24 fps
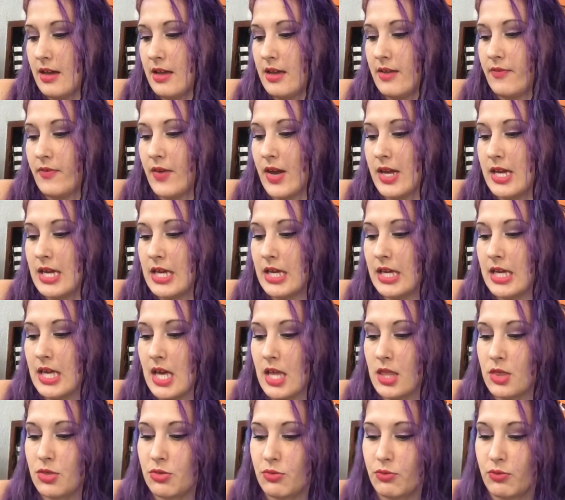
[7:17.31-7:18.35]
If I can
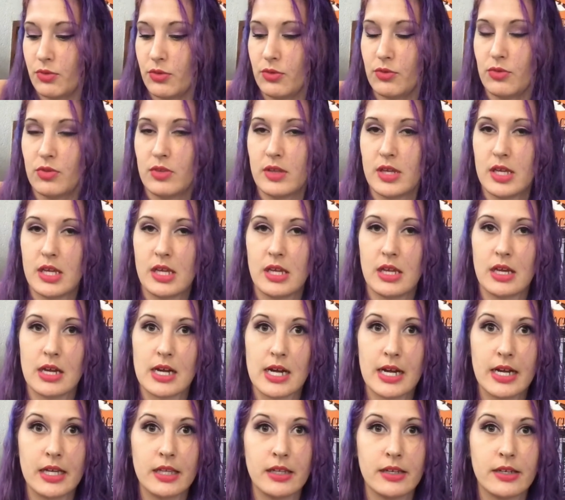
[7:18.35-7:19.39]
get through the
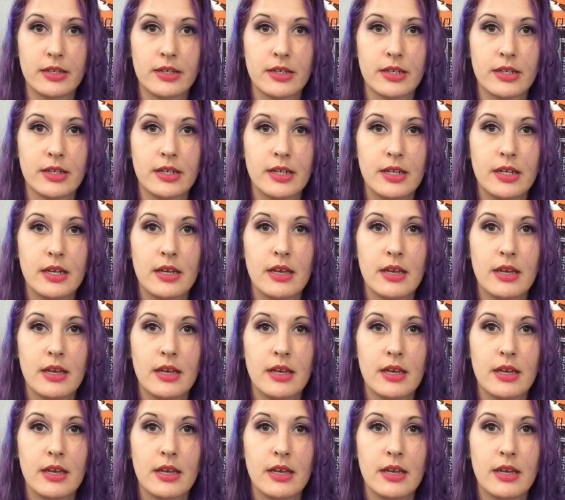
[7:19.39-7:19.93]
eyeliner,